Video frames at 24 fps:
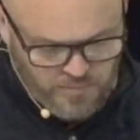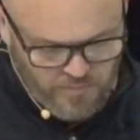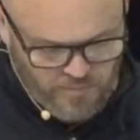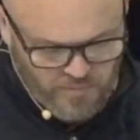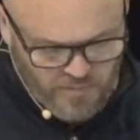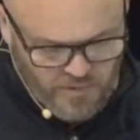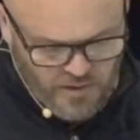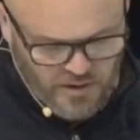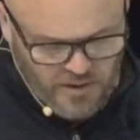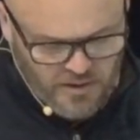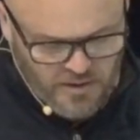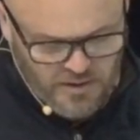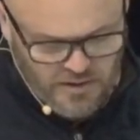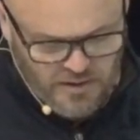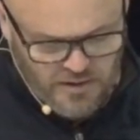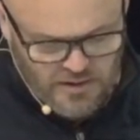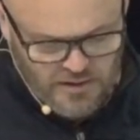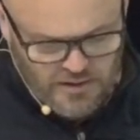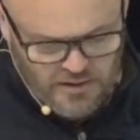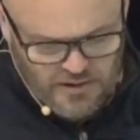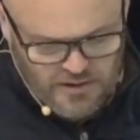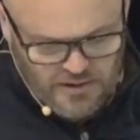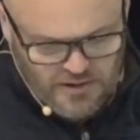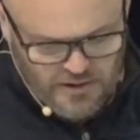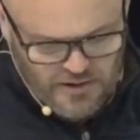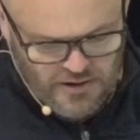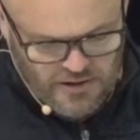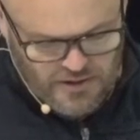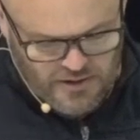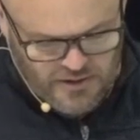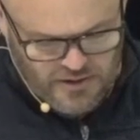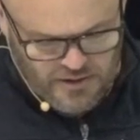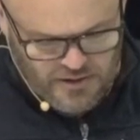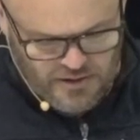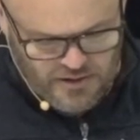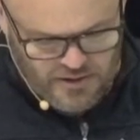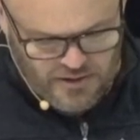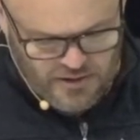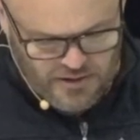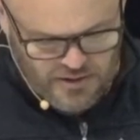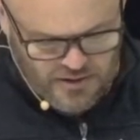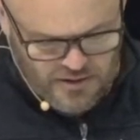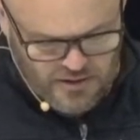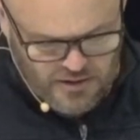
Nothing is said.